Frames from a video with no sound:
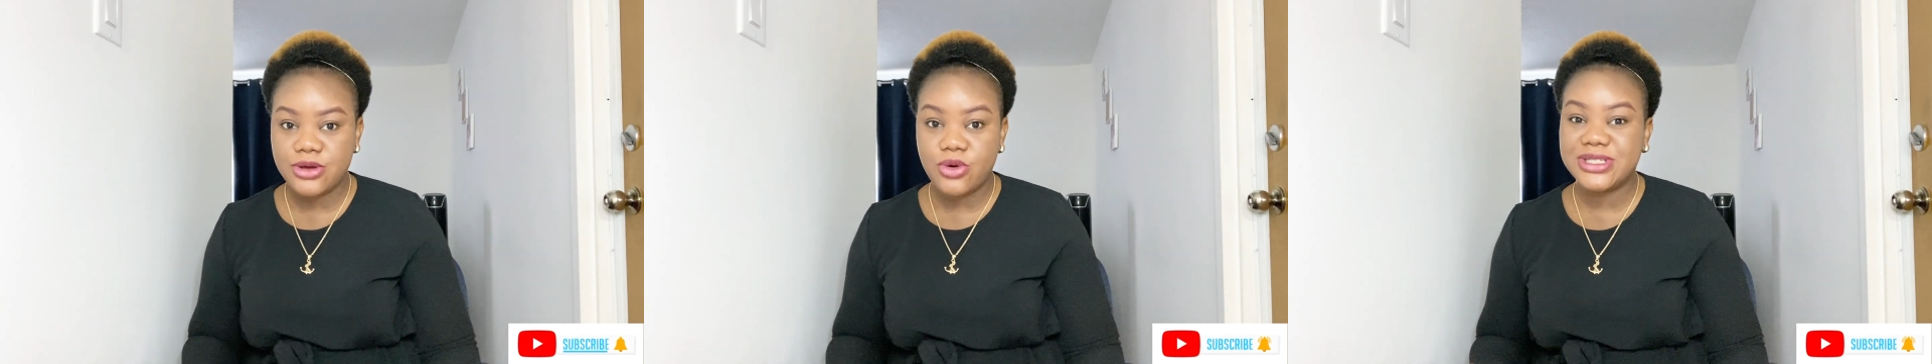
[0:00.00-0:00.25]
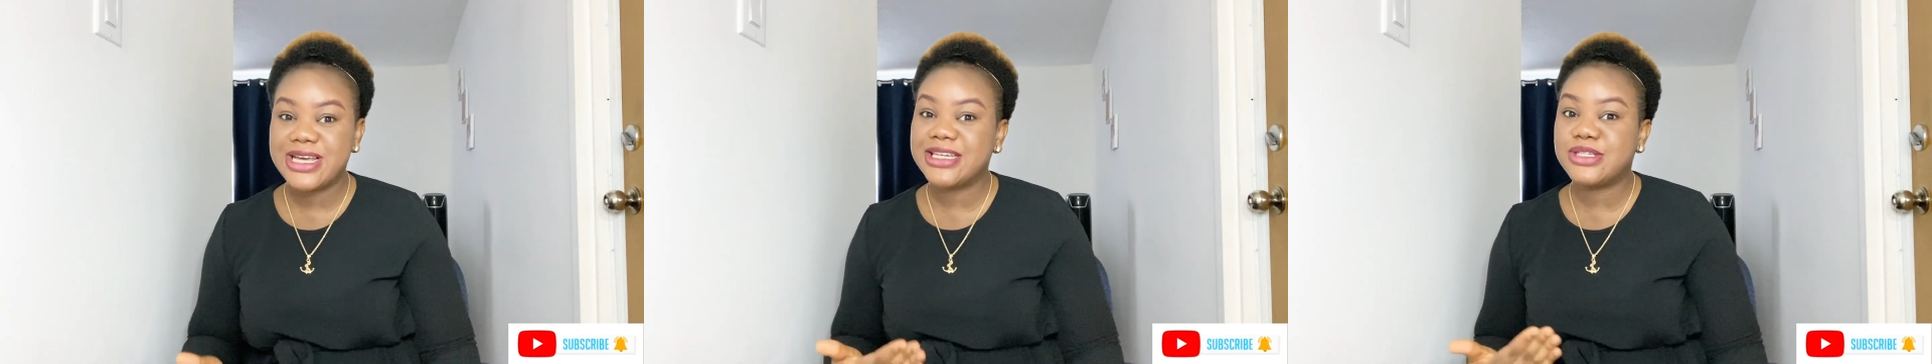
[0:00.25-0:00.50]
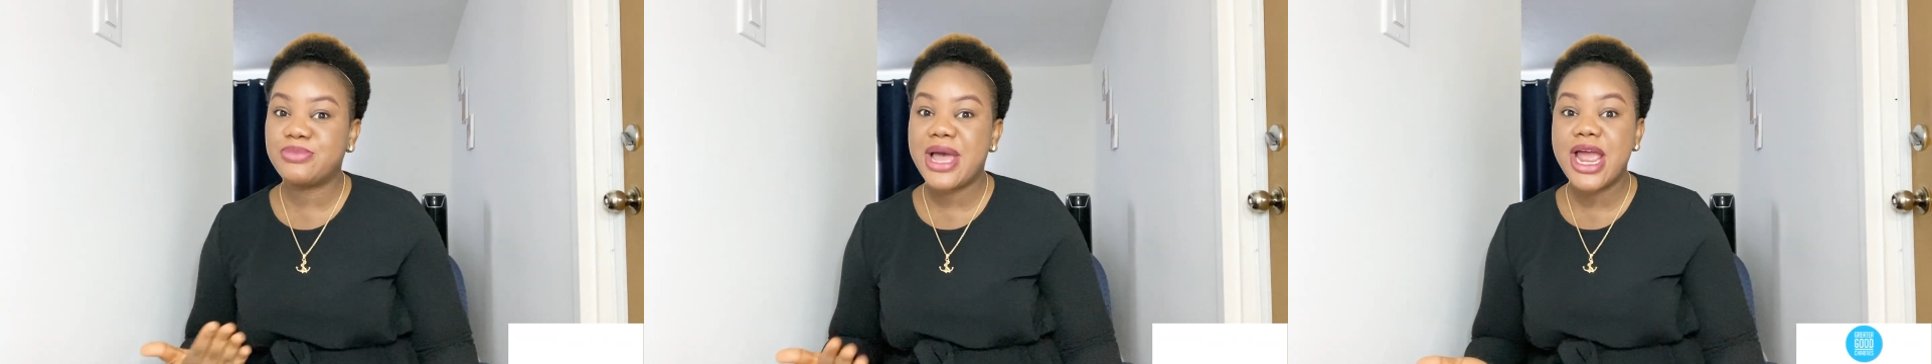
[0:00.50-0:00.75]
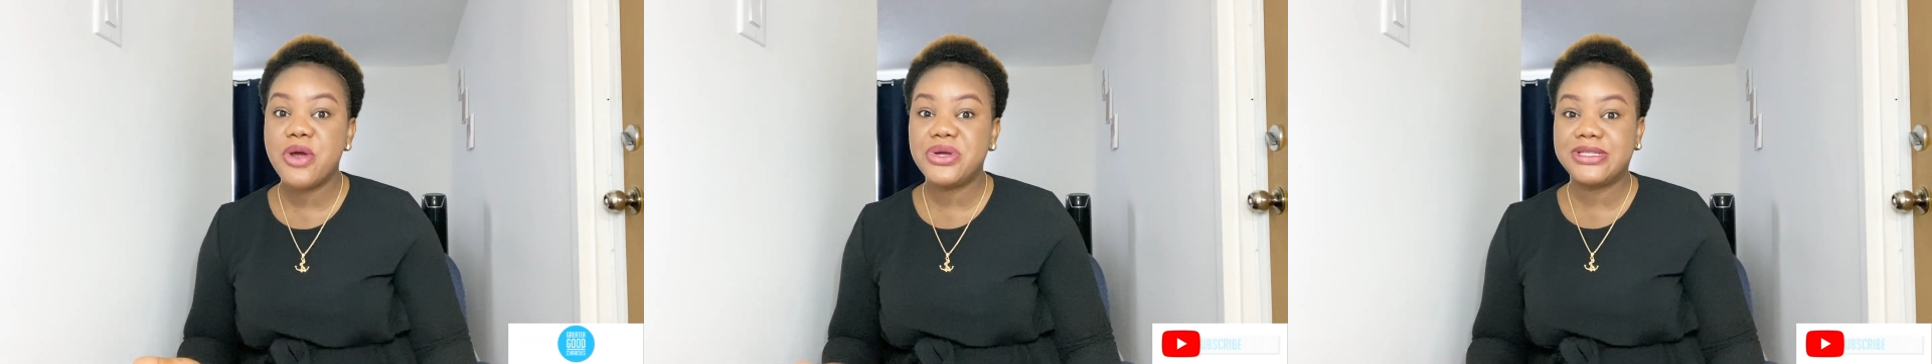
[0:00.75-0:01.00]
or the
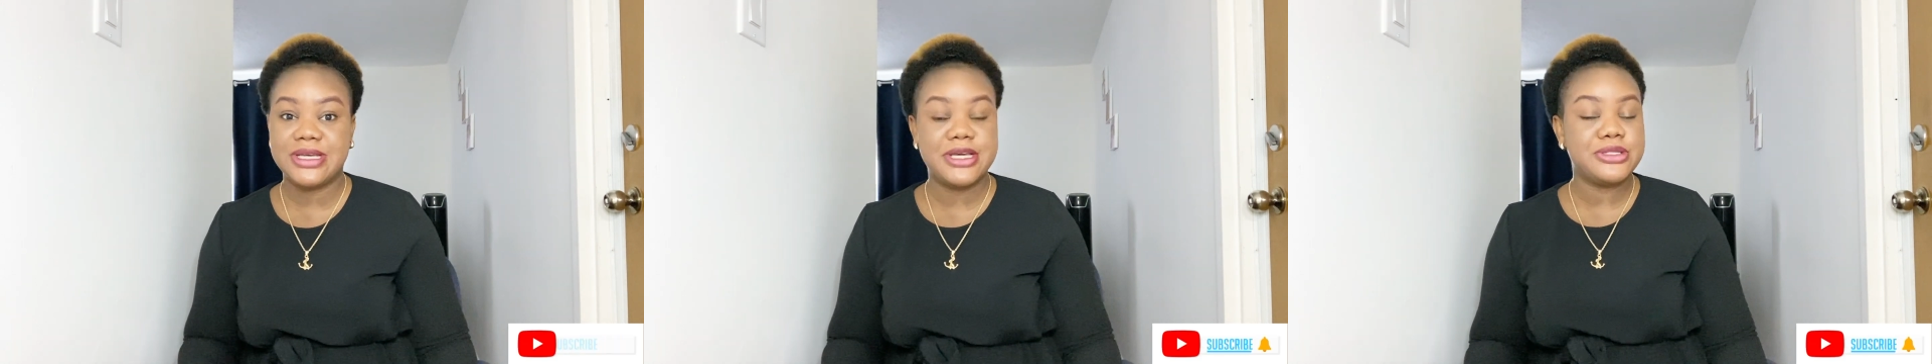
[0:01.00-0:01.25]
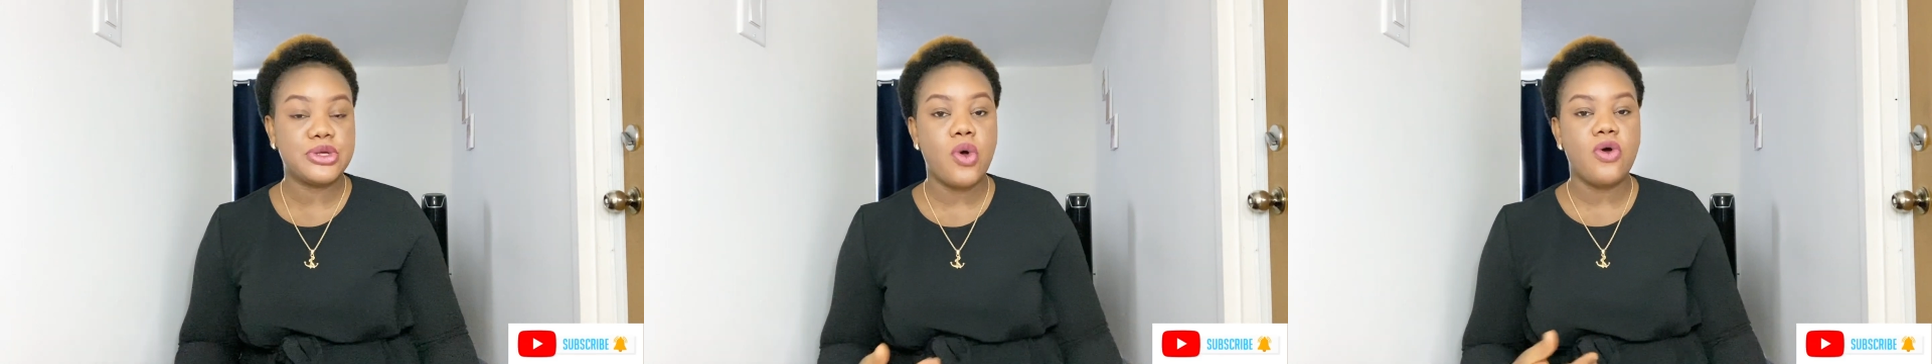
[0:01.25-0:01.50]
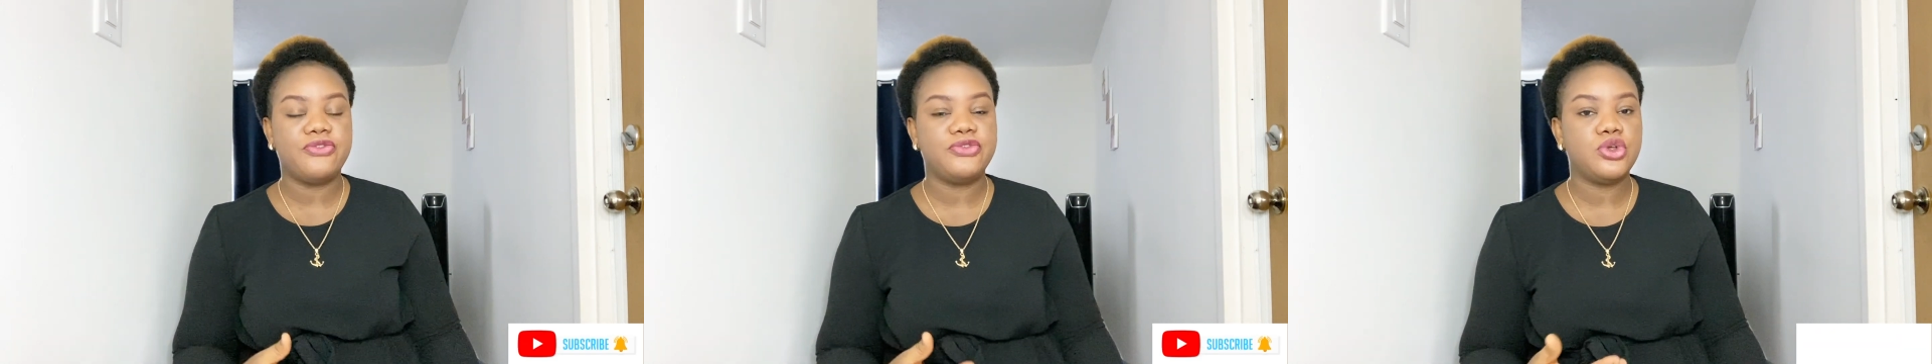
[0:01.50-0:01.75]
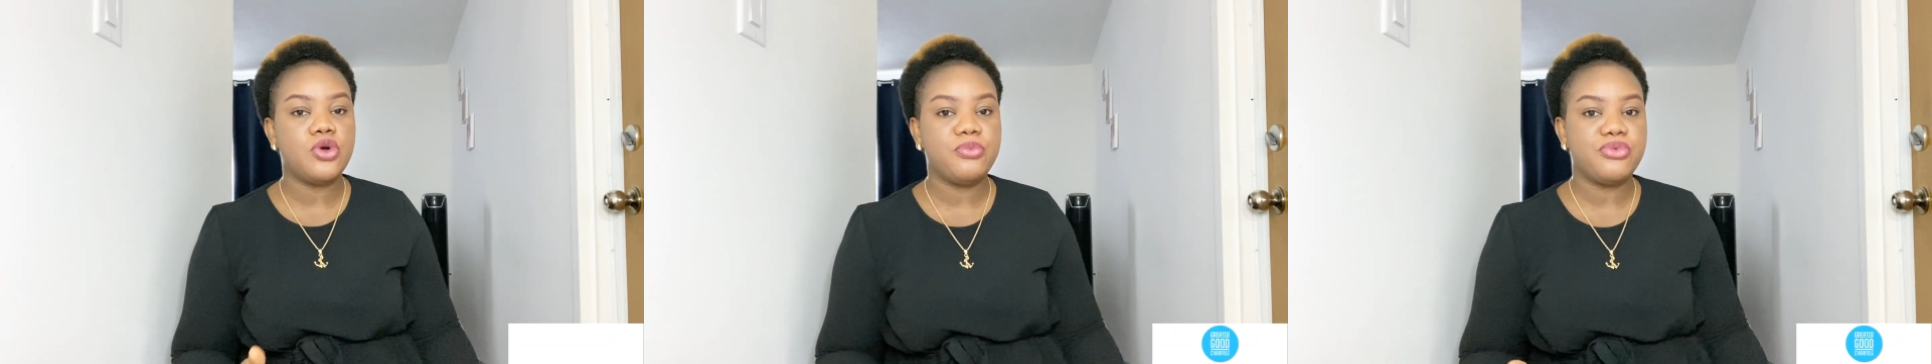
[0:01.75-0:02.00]
expiry date of
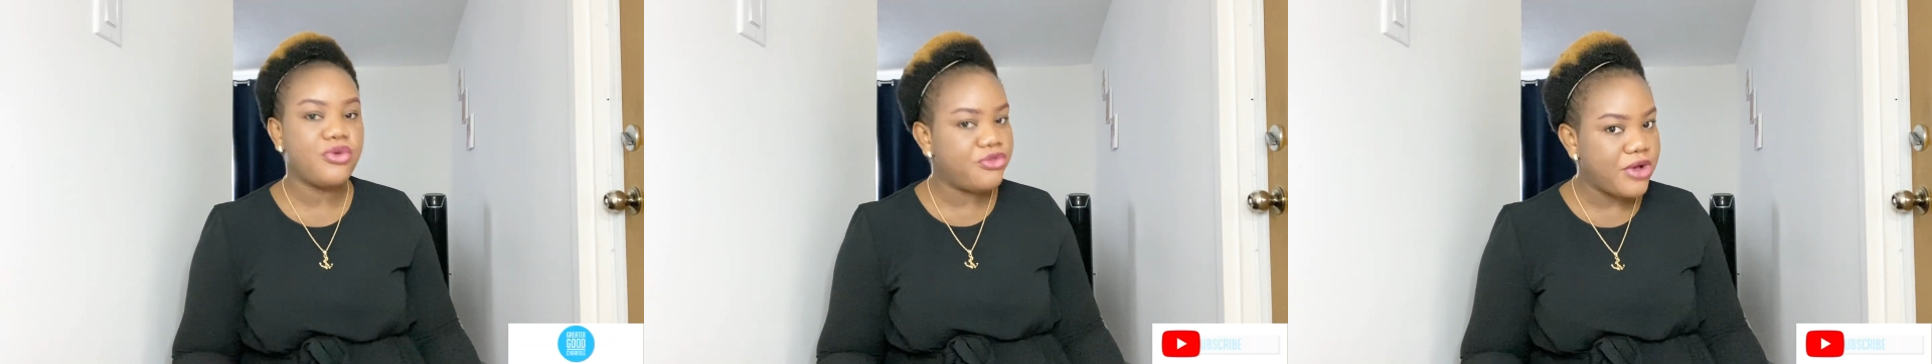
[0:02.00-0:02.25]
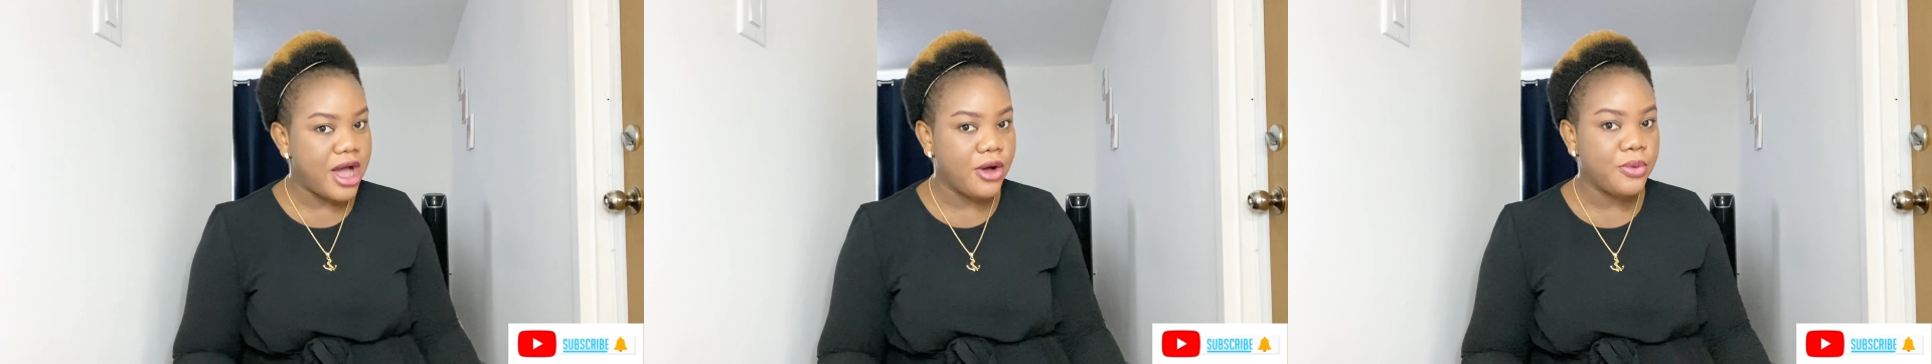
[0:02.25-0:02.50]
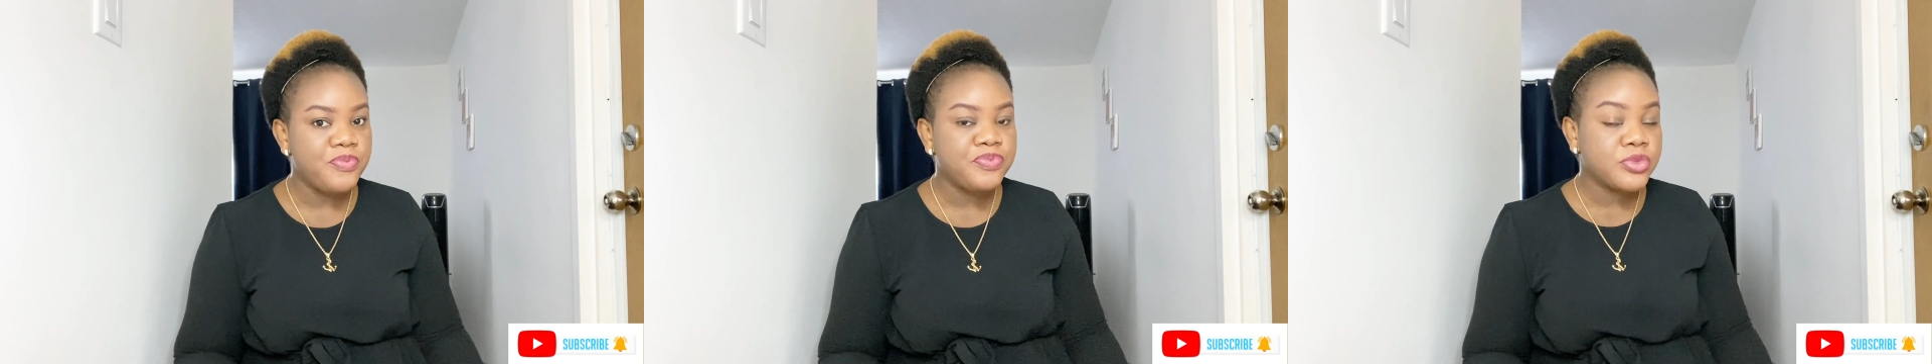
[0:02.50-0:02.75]
your profile.